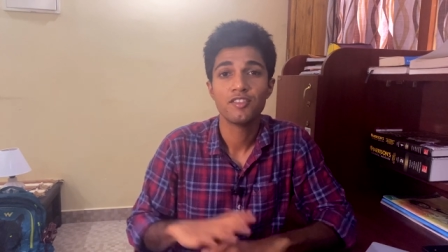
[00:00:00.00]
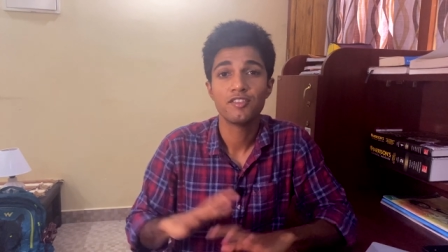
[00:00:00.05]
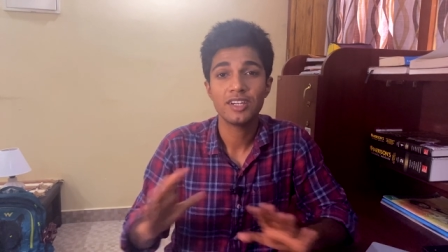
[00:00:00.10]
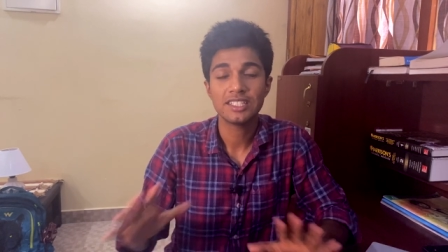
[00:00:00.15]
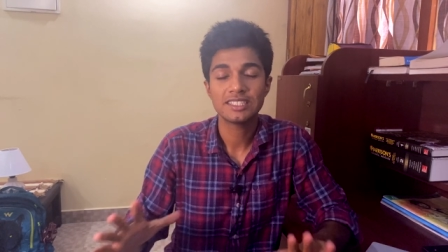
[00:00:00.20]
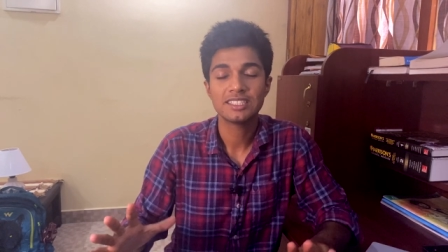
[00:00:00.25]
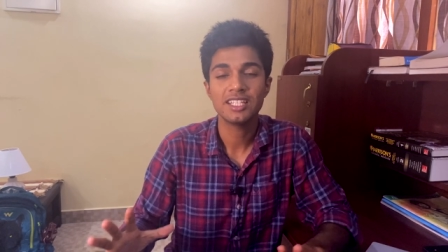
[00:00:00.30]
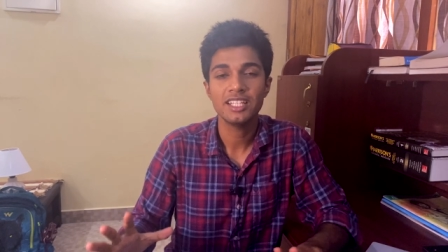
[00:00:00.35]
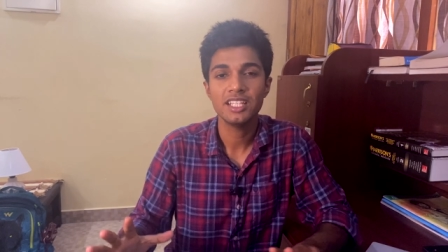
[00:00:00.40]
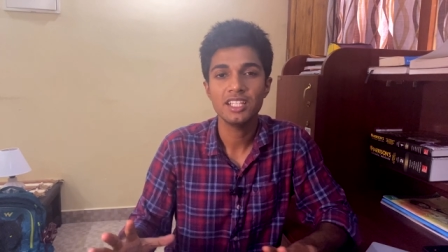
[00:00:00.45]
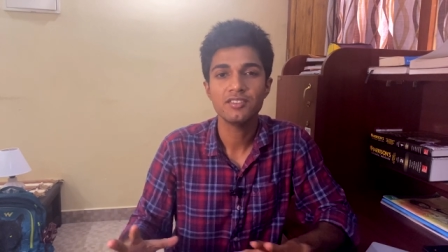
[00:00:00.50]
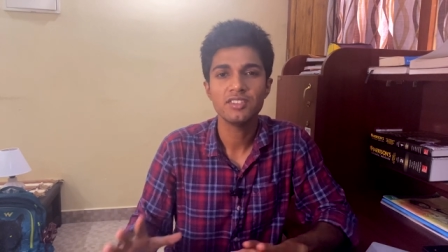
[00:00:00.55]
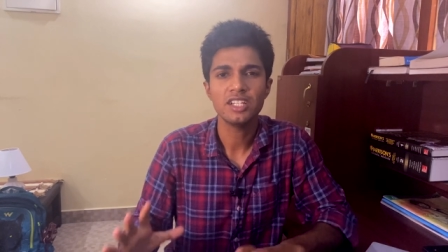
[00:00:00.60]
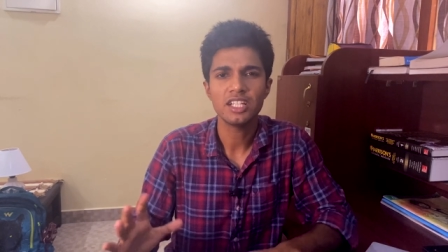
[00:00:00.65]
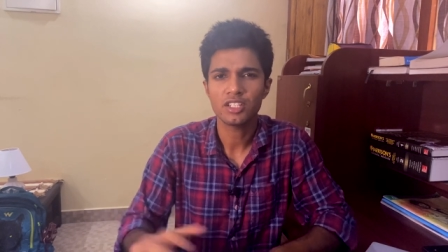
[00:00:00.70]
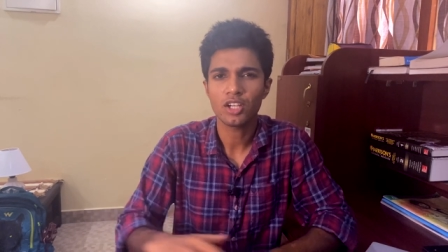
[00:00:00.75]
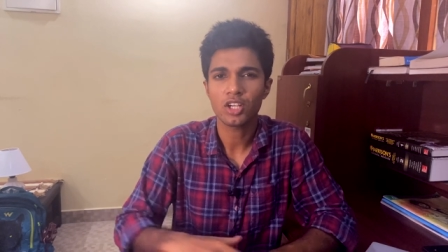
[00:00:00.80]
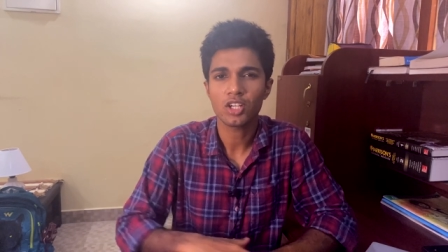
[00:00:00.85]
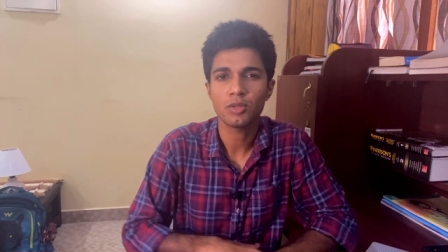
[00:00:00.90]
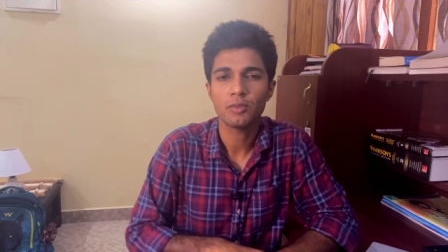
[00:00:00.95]
Firstly, we'll
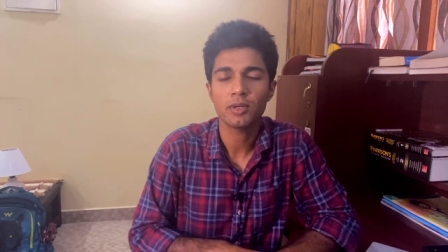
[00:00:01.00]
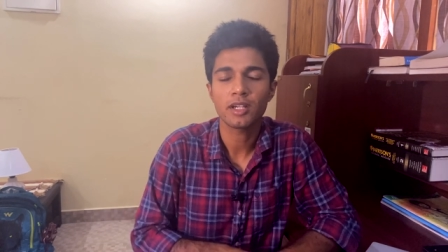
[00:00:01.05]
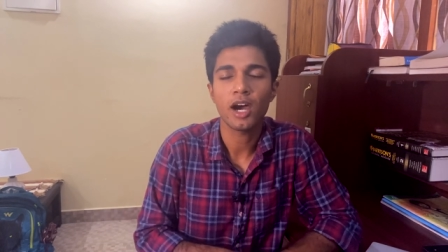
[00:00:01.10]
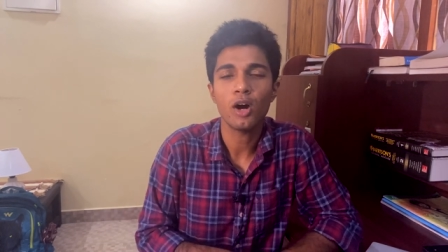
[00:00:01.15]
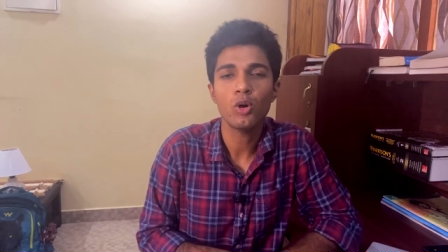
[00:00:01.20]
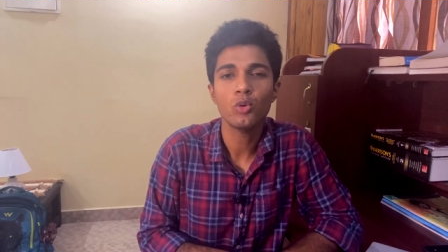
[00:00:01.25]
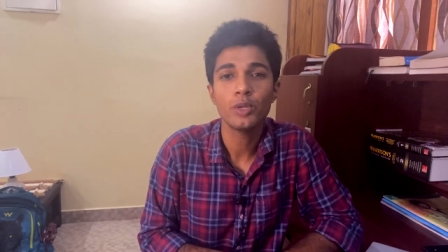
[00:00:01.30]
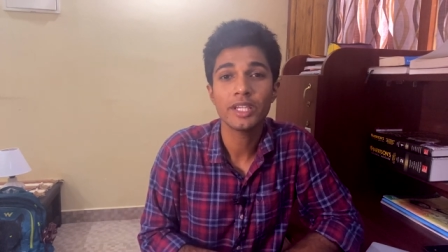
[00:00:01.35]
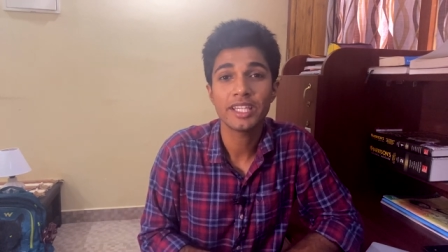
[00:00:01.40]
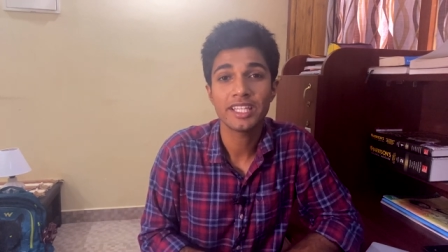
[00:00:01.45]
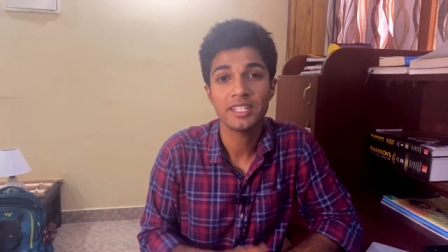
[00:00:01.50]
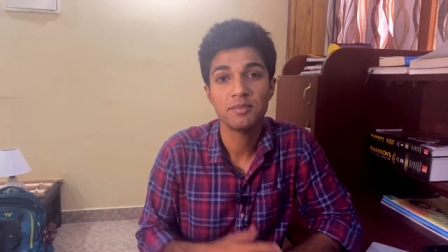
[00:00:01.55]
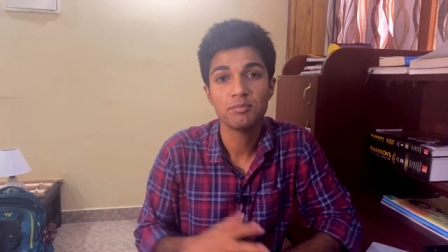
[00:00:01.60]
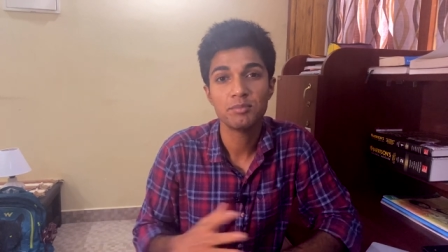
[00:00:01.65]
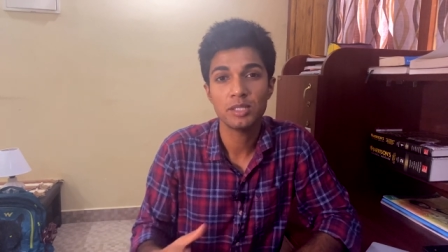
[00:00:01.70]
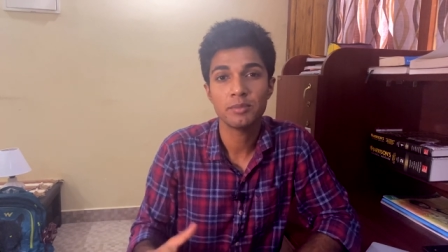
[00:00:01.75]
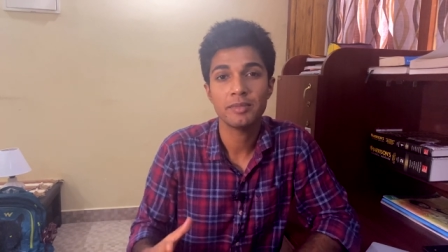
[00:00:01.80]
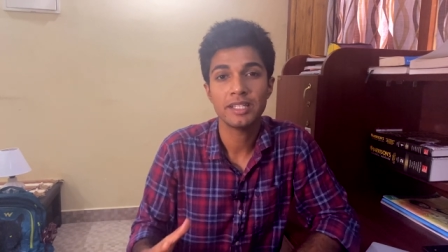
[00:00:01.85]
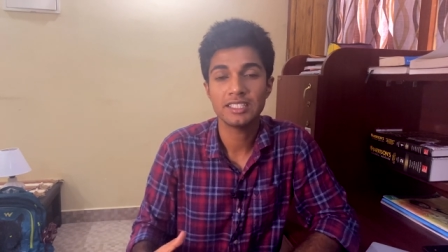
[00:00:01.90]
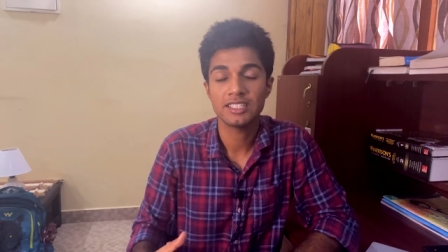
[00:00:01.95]
talk about how we can
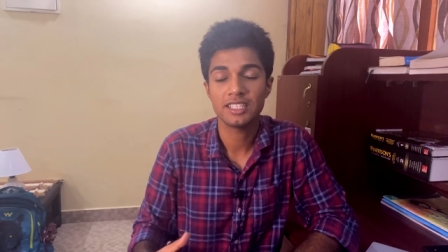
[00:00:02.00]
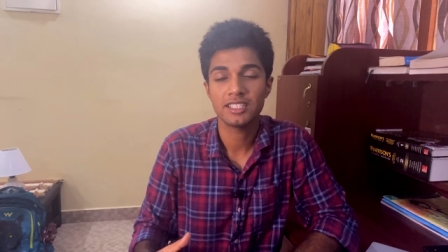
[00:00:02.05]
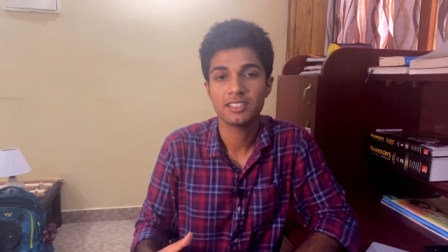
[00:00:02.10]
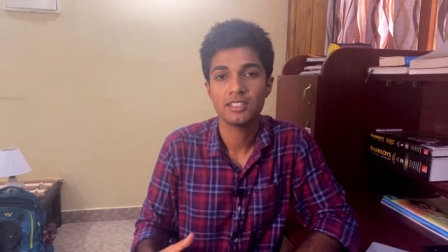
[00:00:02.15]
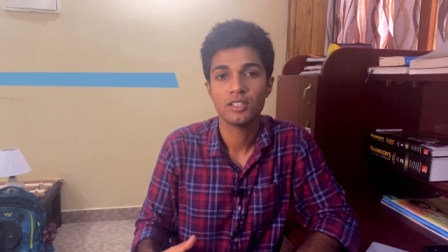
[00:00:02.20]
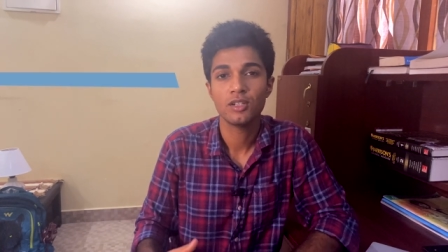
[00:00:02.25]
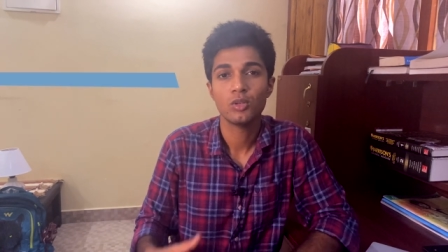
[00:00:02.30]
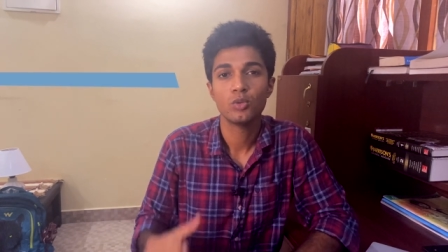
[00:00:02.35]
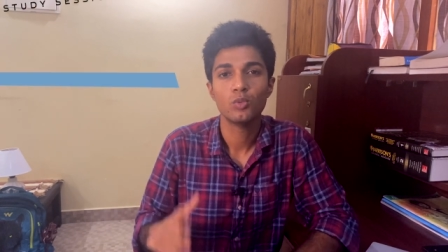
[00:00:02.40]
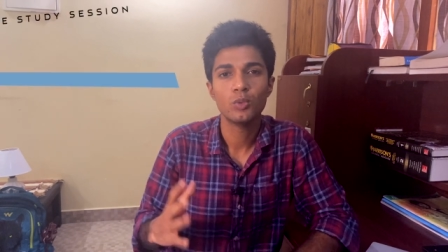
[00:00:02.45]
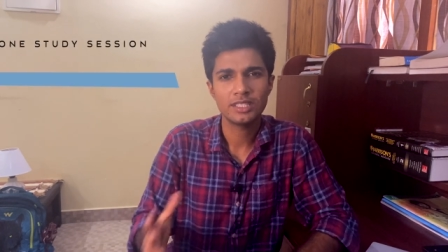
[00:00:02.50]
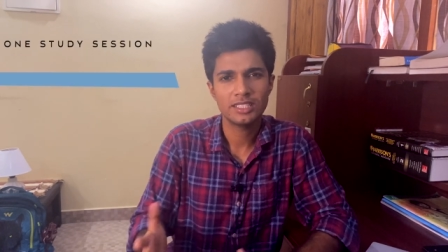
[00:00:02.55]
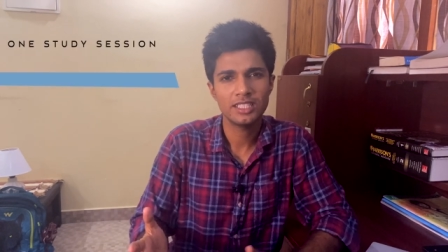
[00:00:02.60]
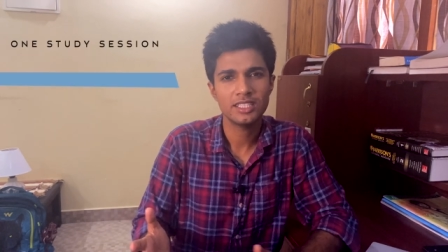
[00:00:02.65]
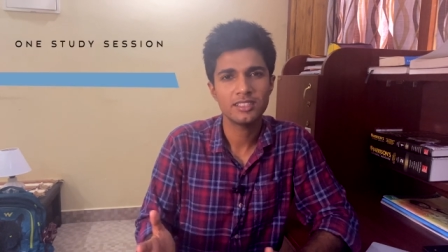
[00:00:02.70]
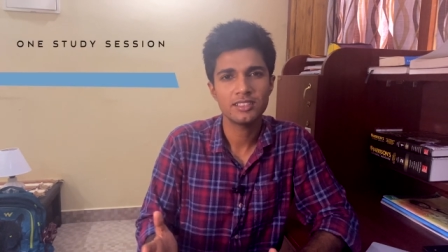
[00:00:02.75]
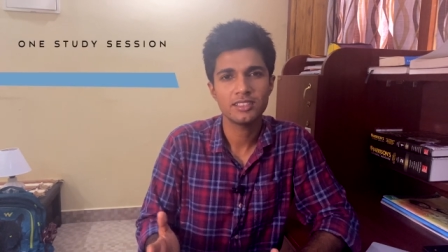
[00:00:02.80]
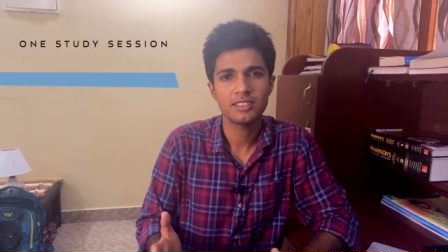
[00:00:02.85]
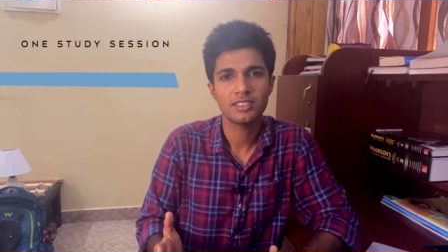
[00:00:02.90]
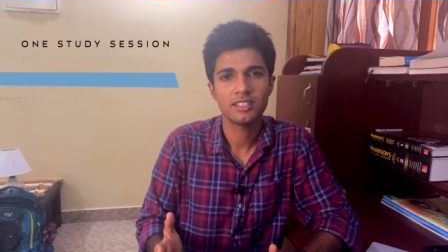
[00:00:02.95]
implement it
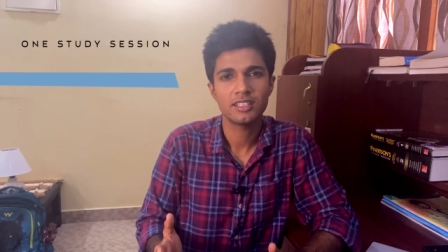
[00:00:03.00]
within